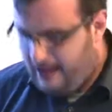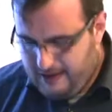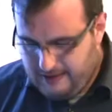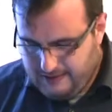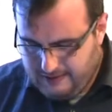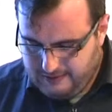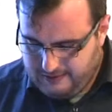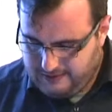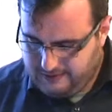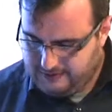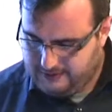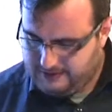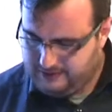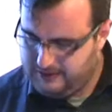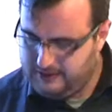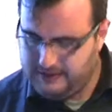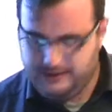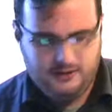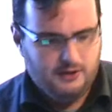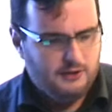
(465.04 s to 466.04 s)
And
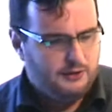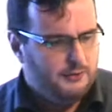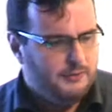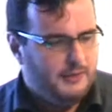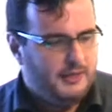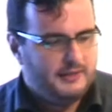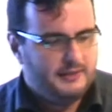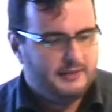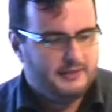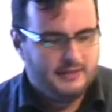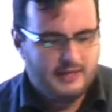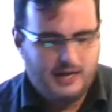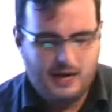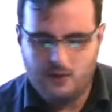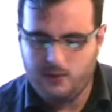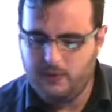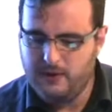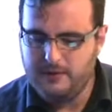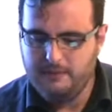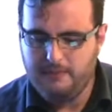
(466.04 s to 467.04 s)
this document is
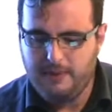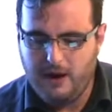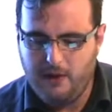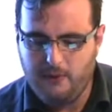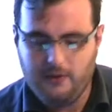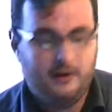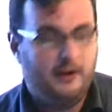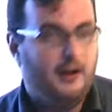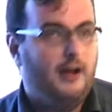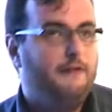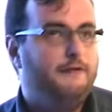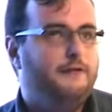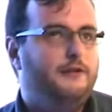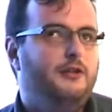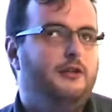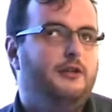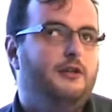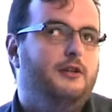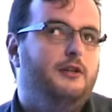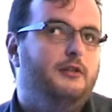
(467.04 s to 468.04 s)
now in power
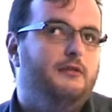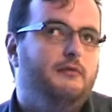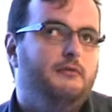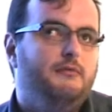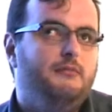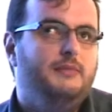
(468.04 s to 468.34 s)
after